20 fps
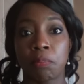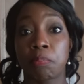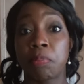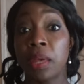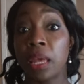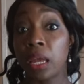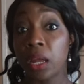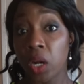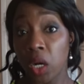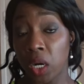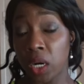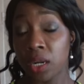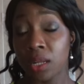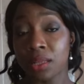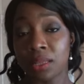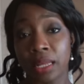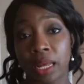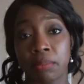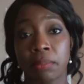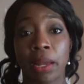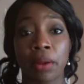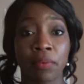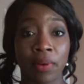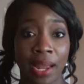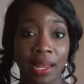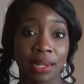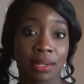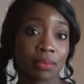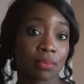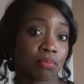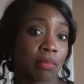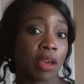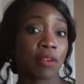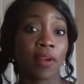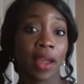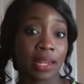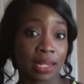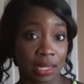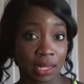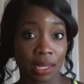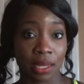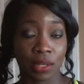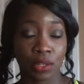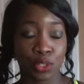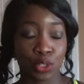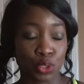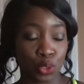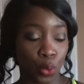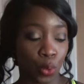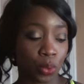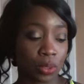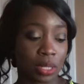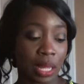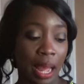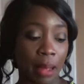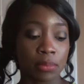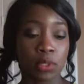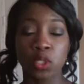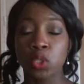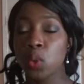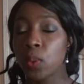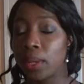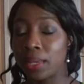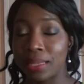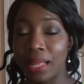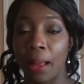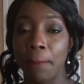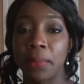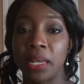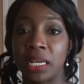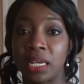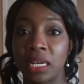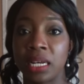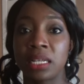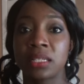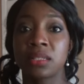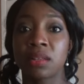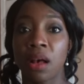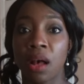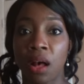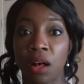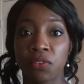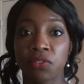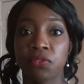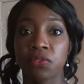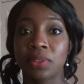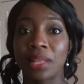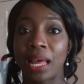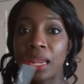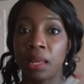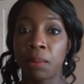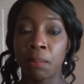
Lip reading: bigger than my right leg. So I'm doing that because of that